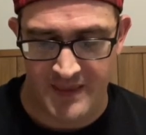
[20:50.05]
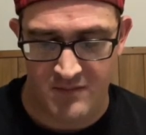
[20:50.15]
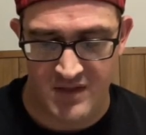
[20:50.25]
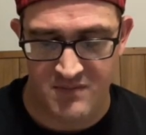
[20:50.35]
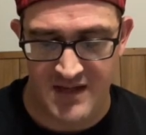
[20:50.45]

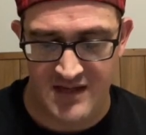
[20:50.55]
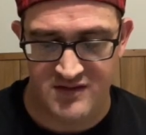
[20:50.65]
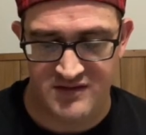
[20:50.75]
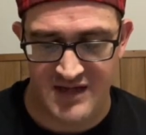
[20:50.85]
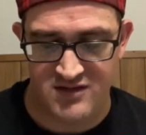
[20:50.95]
May ban to
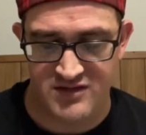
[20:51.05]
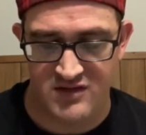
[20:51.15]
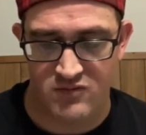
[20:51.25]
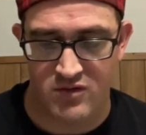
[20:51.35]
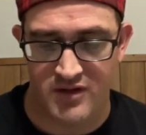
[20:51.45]
Sadducee
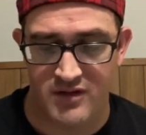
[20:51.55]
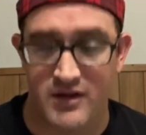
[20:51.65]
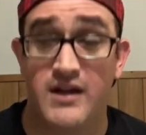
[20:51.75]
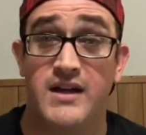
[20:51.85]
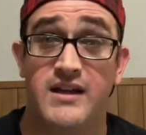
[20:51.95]
Warrior,
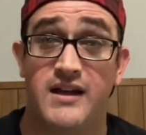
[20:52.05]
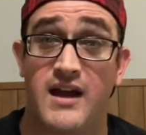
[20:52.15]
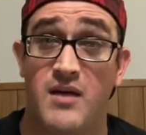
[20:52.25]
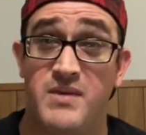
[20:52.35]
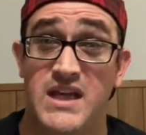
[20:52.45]

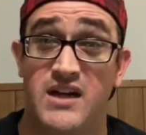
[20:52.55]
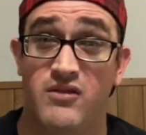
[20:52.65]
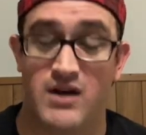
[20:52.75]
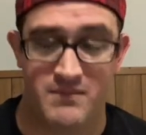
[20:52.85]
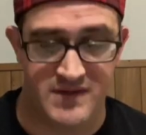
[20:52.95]
cannot be
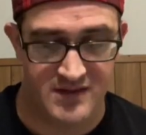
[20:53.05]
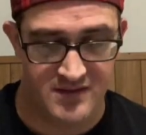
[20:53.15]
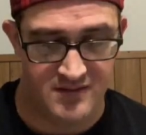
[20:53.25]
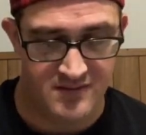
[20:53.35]
interrupted.